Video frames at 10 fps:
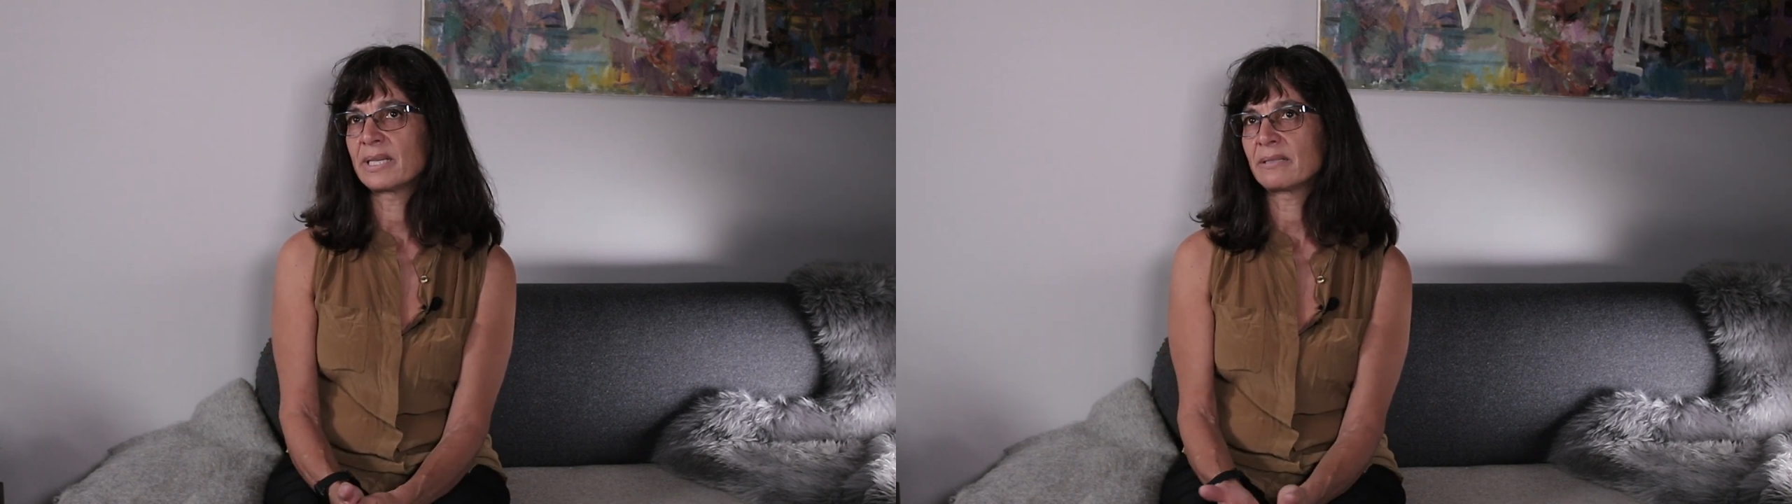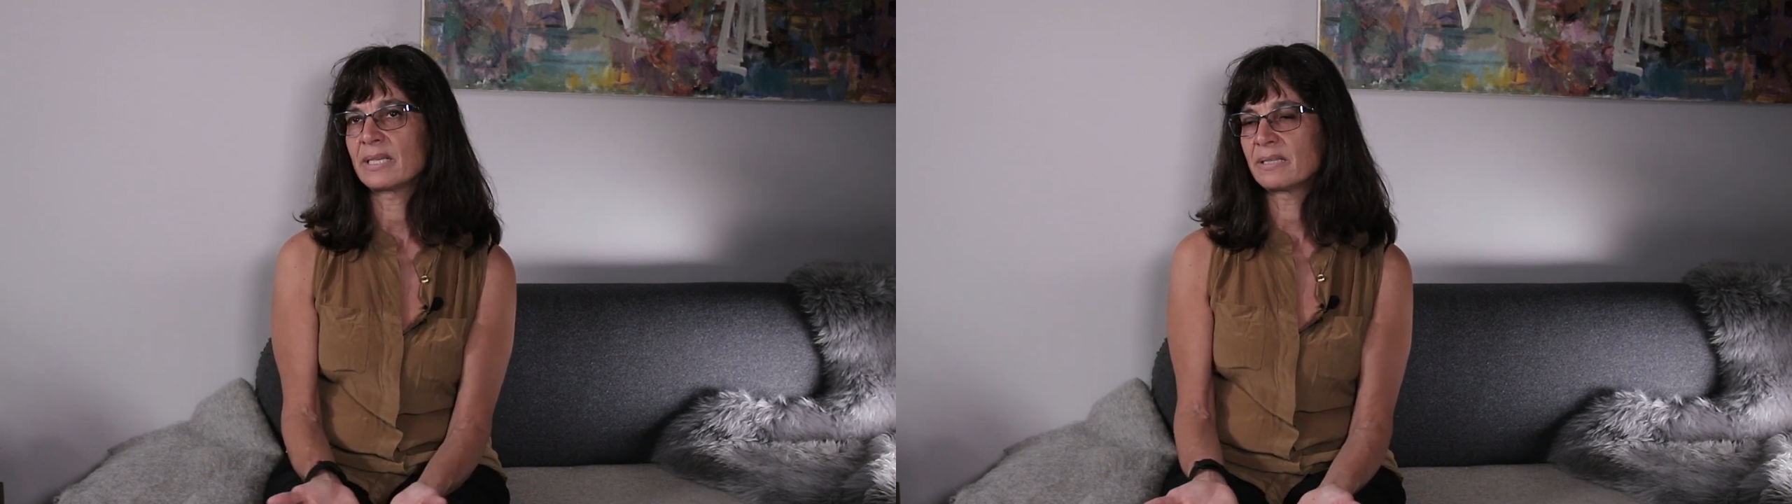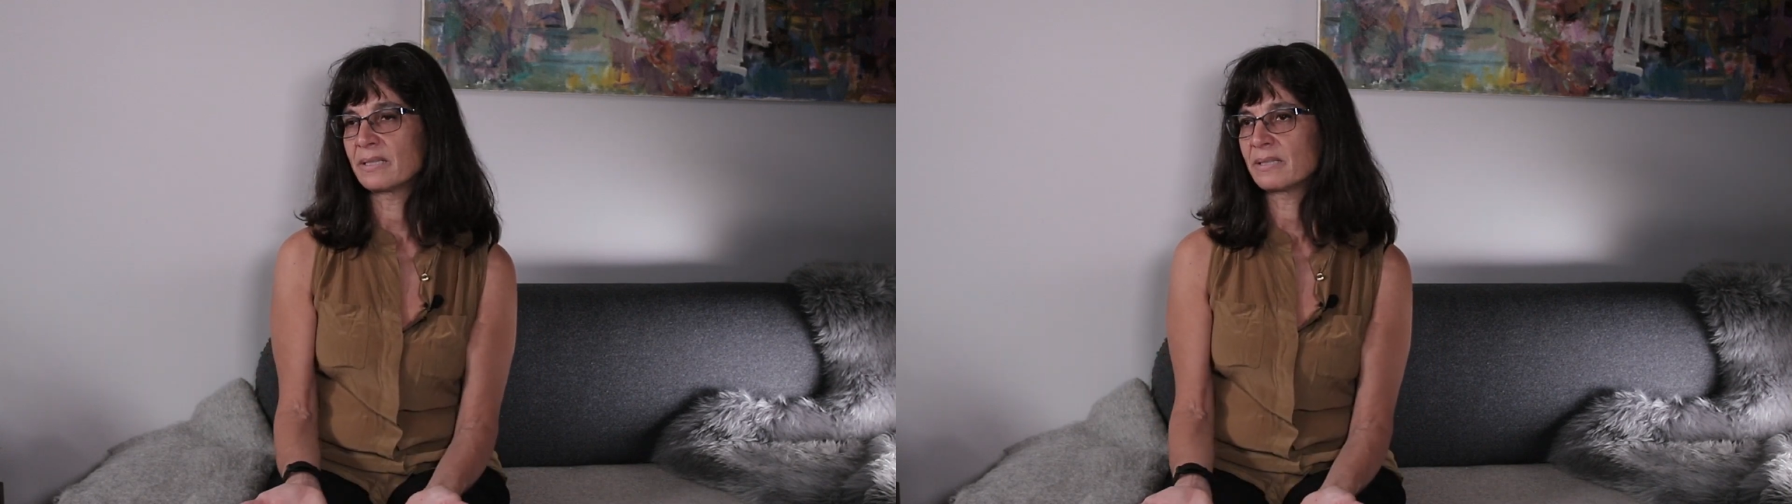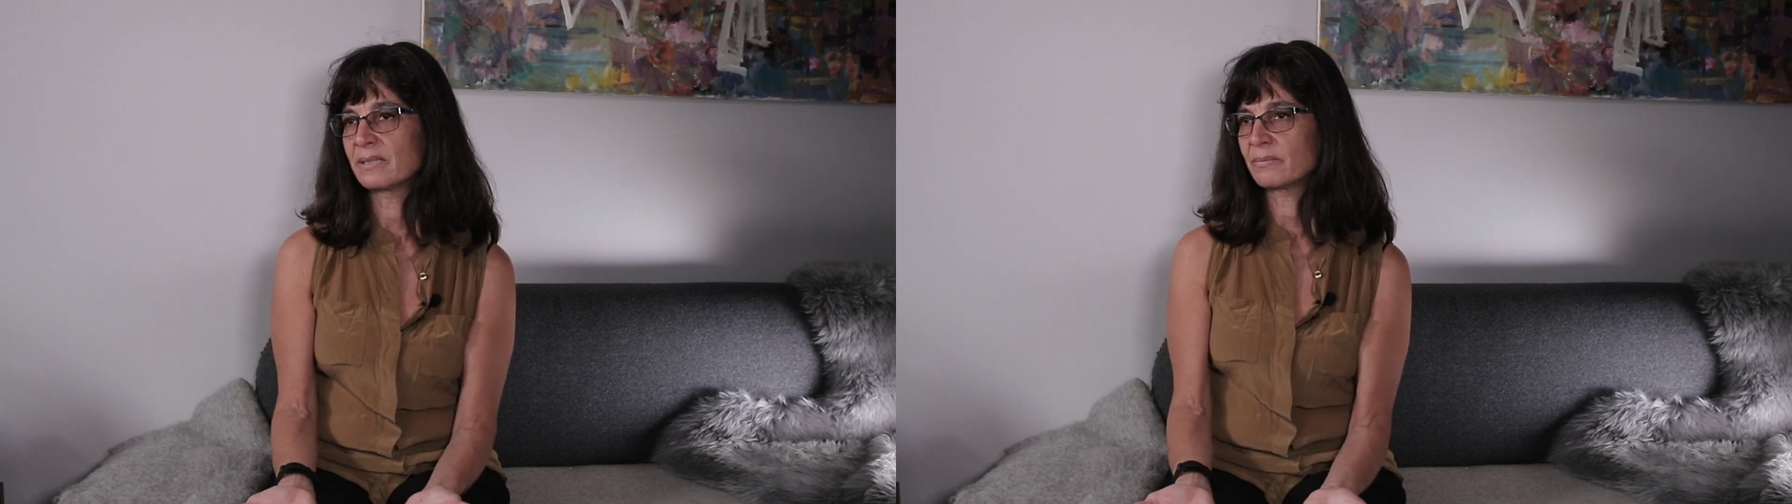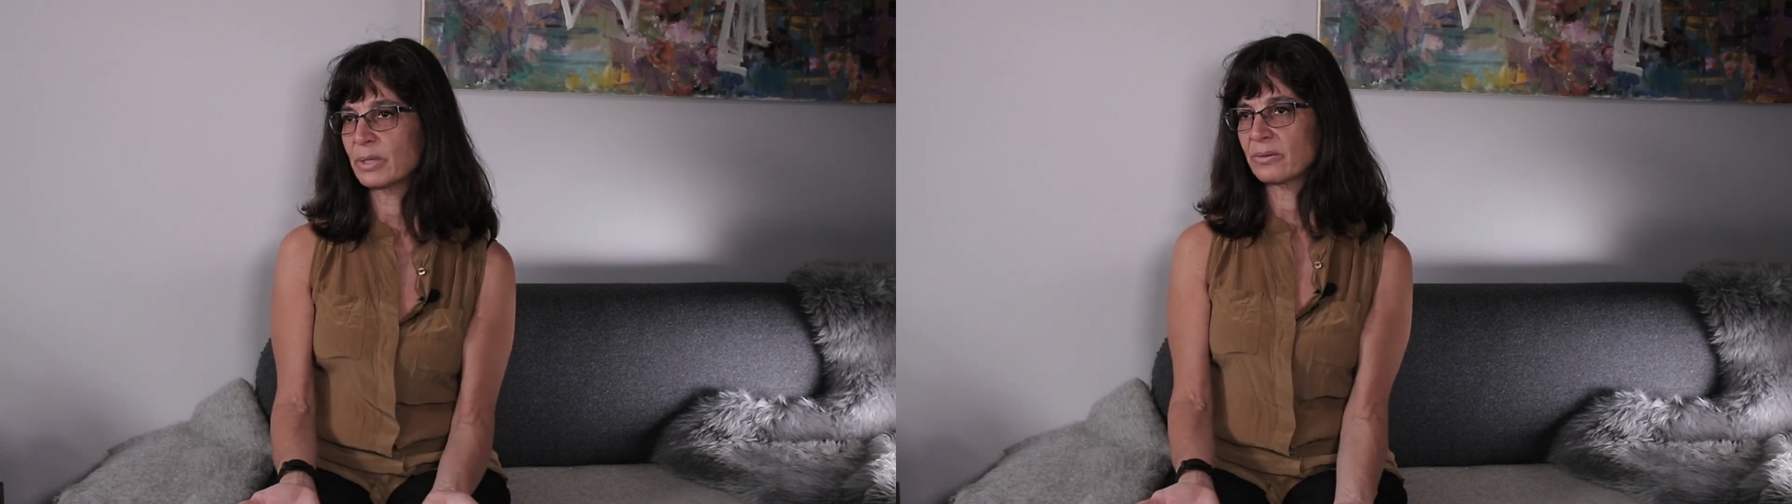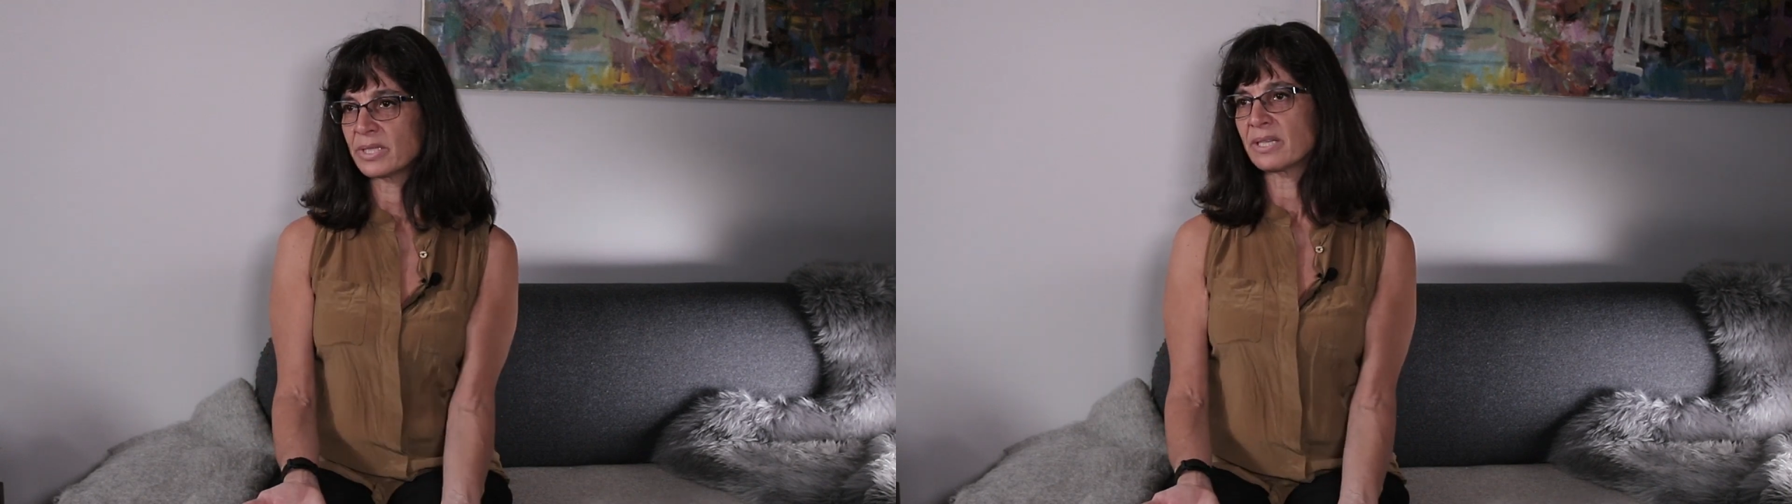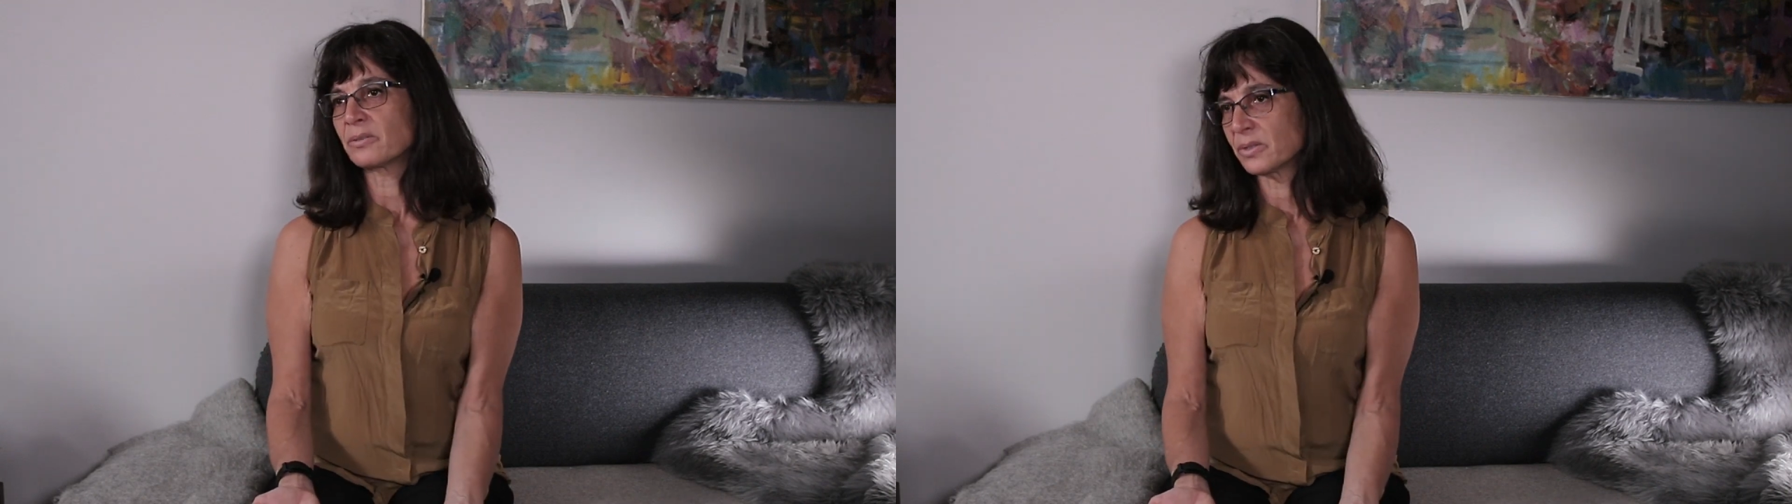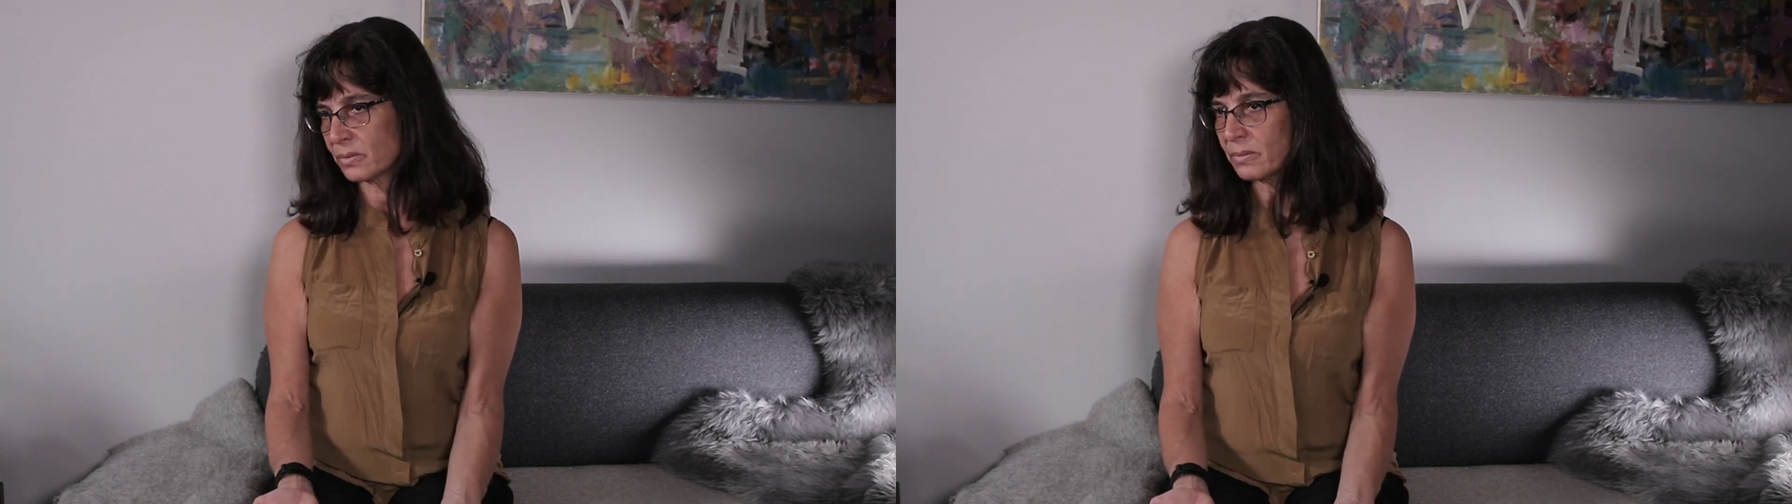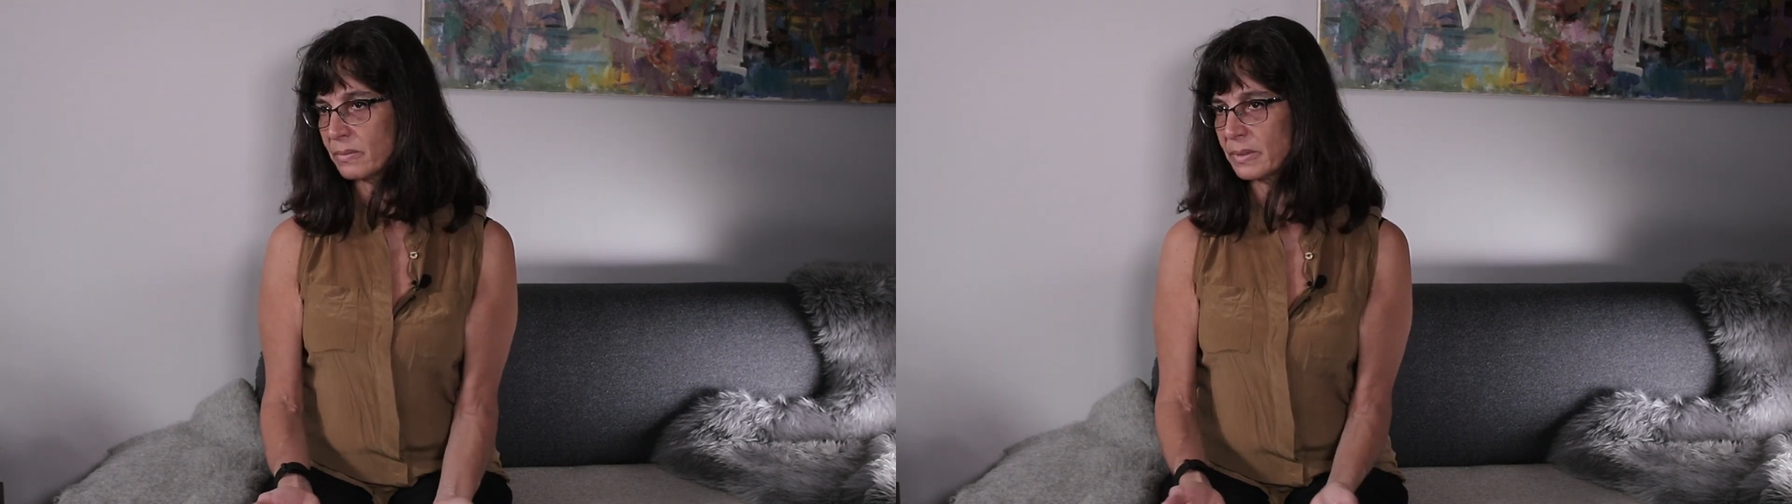that dentists, we go to dental school.